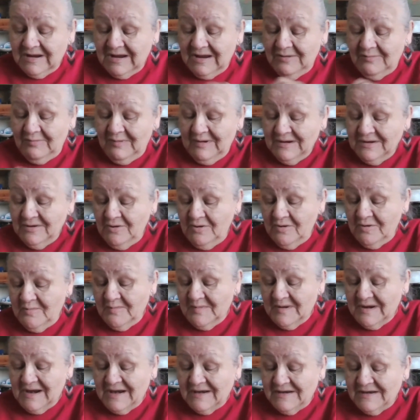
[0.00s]
went home
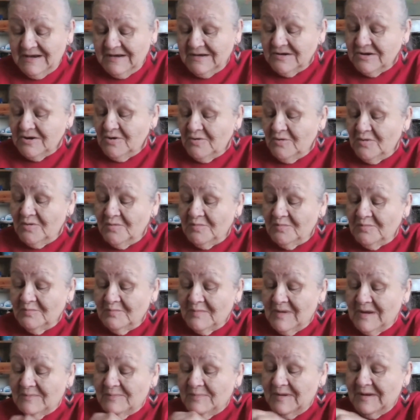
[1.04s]
and I didn't know
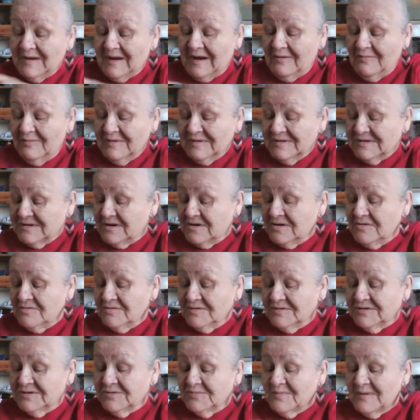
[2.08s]
I wasn't
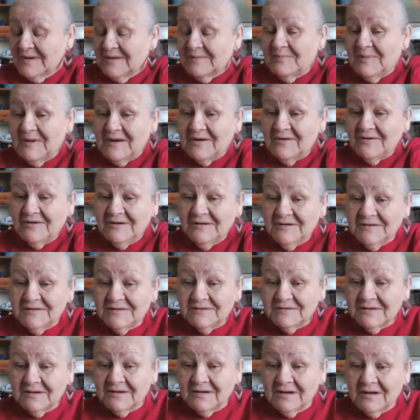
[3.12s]
close to my
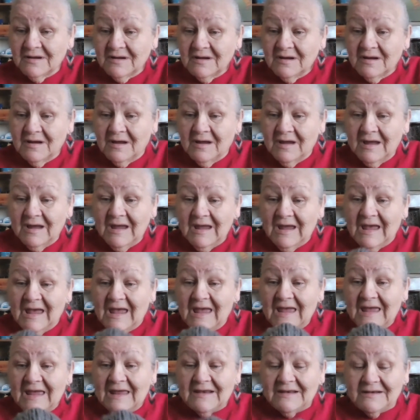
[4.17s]
parents.
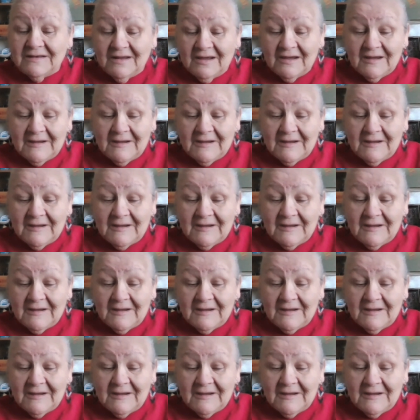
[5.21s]
And